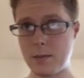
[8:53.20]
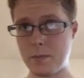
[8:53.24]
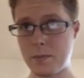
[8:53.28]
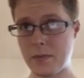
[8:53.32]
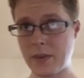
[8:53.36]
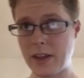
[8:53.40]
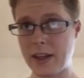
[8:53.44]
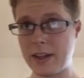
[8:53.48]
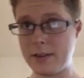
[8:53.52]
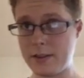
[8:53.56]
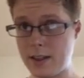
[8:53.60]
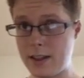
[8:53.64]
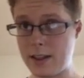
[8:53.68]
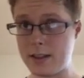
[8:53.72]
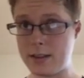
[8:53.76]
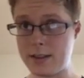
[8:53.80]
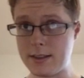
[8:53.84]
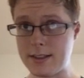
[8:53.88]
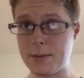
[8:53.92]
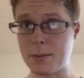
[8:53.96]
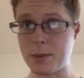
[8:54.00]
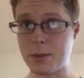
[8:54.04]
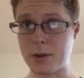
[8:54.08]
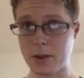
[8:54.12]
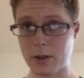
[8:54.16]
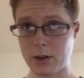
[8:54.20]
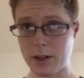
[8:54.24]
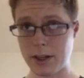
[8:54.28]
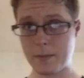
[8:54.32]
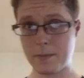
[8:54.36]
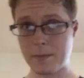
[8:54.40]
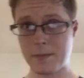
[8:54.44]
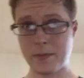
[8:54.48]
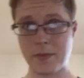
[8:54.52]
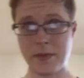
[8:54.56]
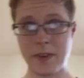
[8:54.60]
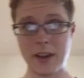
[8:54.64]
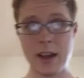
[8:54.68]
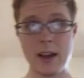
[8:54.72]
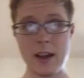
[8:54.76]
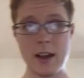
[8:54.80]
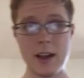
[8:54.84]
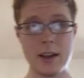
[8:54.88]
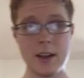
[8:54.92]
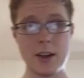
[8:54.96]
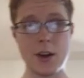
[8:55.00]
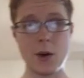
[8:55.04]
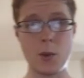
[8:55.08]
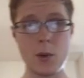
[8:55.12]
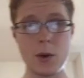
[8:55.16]
in deep learning.
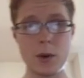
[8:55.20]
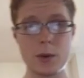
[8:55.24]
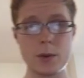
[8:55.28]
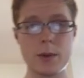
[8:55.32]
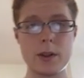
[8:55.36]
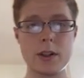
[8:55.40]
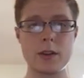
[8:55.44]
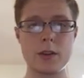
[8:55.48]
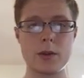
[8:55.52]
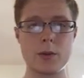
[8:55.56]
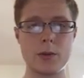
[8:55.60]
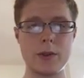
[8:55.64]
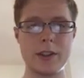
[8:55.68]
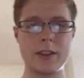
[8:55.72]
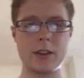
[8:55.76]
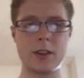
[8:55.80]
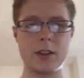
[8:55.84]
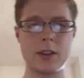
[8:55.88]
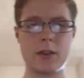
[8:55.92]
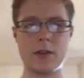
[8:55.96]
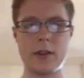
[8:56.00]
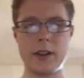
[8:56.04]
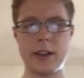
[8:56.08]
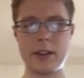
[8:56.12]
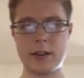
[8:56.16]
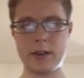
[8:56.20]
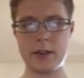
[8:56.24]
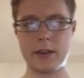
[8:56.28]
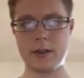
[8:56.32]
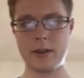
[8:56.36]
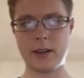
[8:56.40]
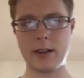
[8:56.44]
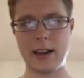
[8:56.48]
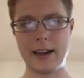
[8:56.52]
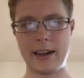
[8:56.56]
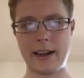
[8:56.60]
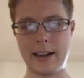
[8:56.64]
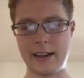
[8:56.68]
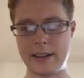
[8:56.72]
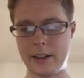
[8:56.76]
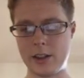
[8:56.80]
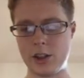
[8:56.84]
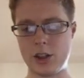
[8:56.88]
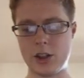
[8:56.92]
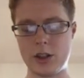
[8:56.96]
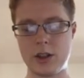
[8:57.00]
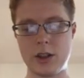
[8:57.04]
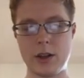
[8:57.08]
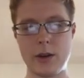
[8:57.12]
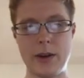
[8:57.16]
You know, one of the reasons for this, and I can
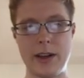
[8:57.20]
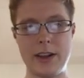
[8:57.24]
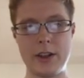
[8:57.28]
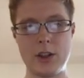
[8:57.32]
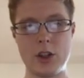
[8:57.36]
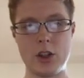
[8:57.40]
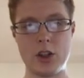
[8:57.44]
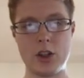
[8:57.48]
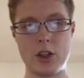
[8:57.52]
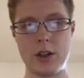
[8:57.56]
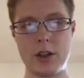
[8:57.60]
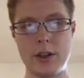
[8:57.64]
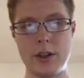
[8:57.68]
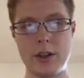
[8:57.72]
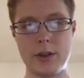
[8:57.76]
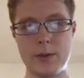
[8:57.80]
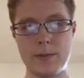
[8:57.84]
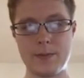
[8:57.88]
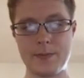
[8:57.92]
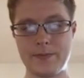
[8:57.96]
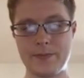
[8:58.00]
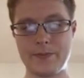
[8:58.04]
just go ahead and show you.